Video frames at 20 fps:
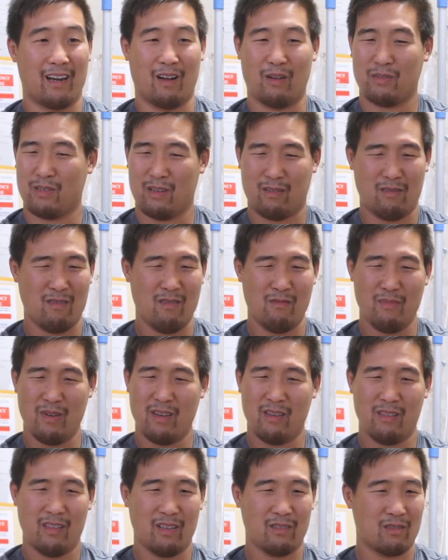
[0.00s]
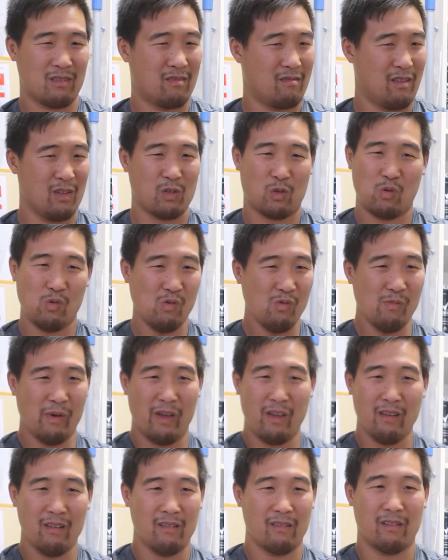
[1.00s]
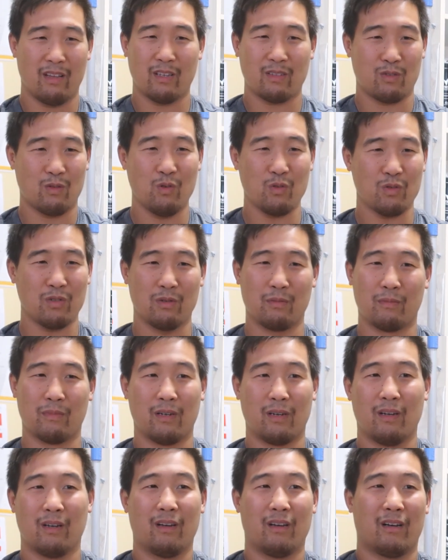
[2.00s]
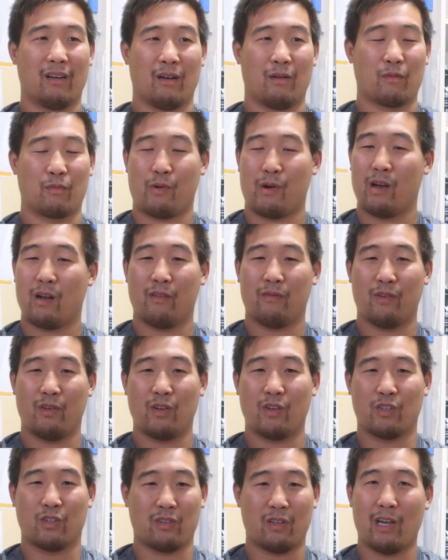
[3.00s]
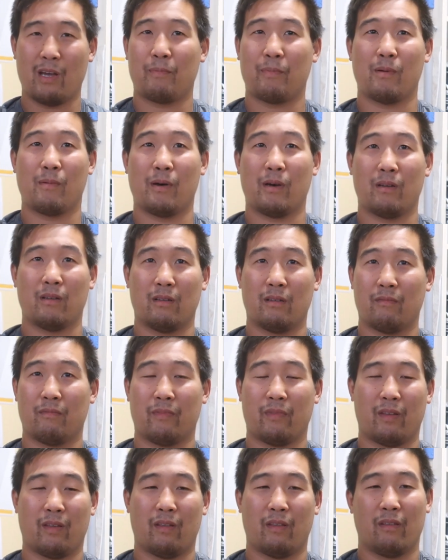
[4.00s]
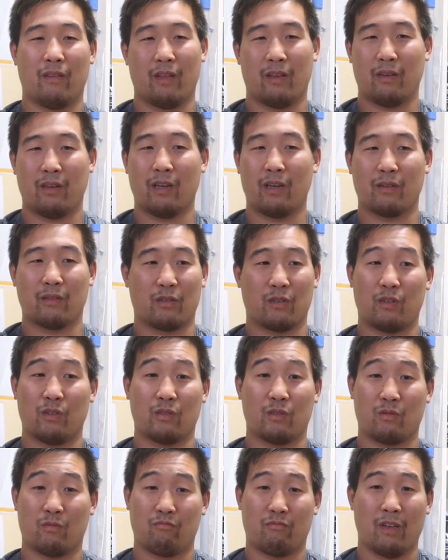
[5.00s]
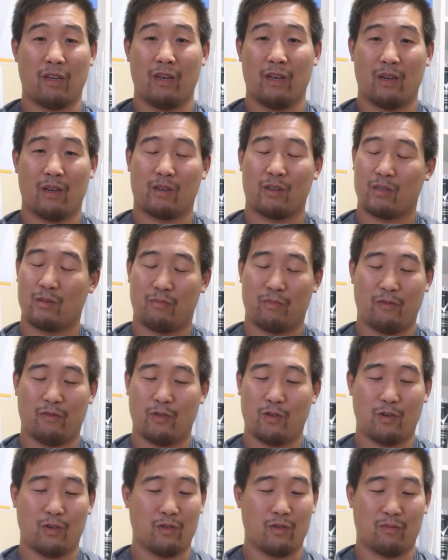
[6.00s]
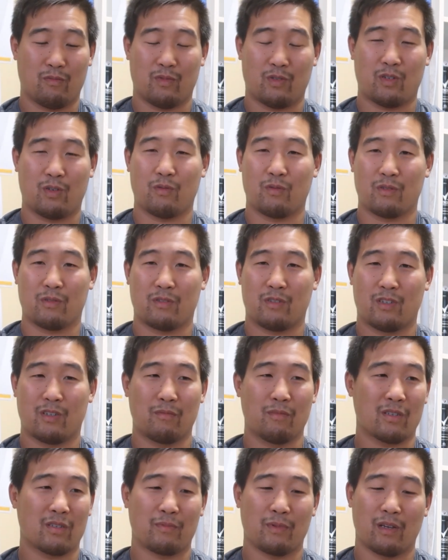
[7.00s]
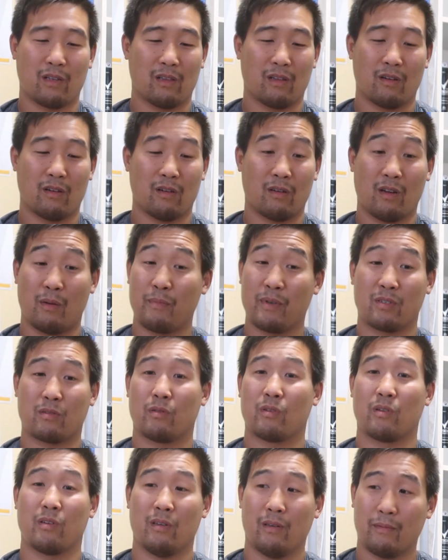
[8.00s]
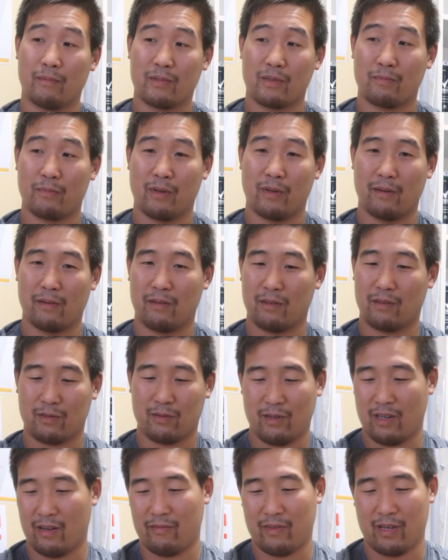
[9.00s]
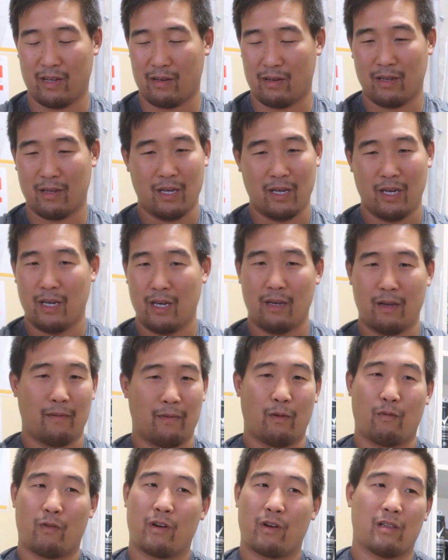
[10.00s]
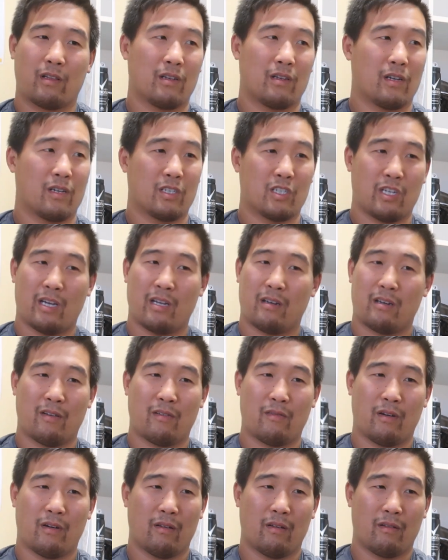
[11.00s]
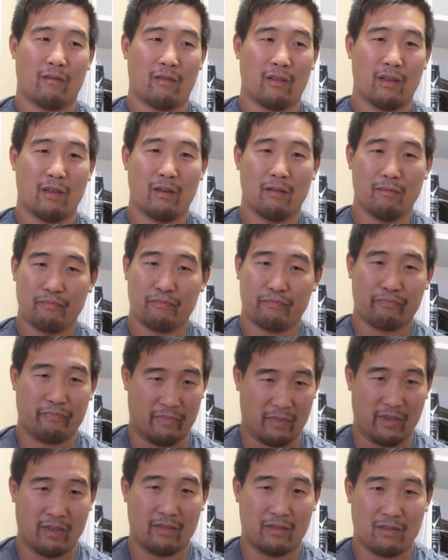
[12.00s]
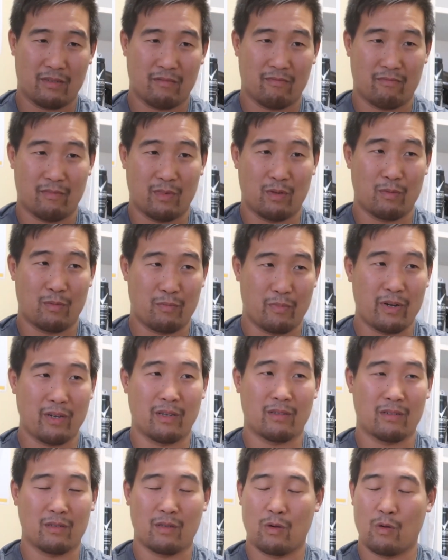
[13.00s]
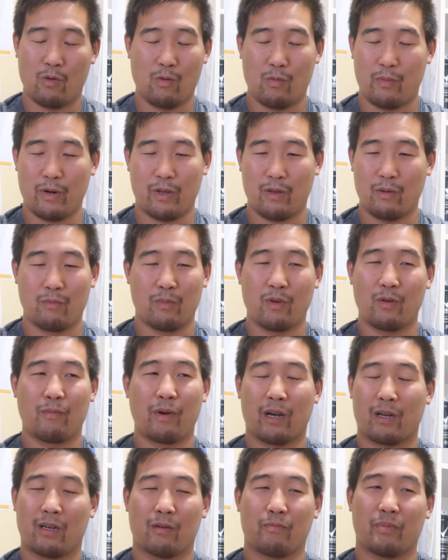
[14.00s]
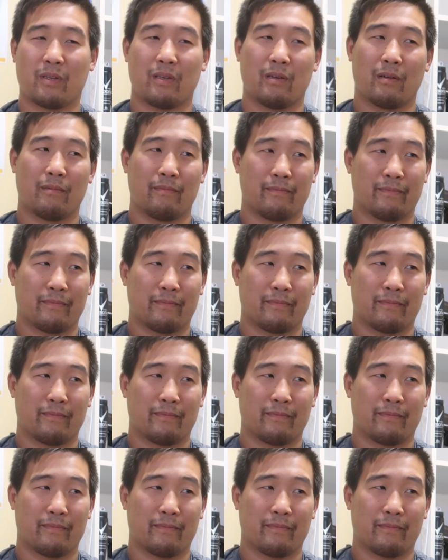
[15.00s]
And I was like, oh man, that's cool, man. That's awesome. I'm proud of her. She's happy about it. And then because before she missed me a lot. I missed her heaps. But as long as we have that regular chat every now and then, it will bring your mood back up again.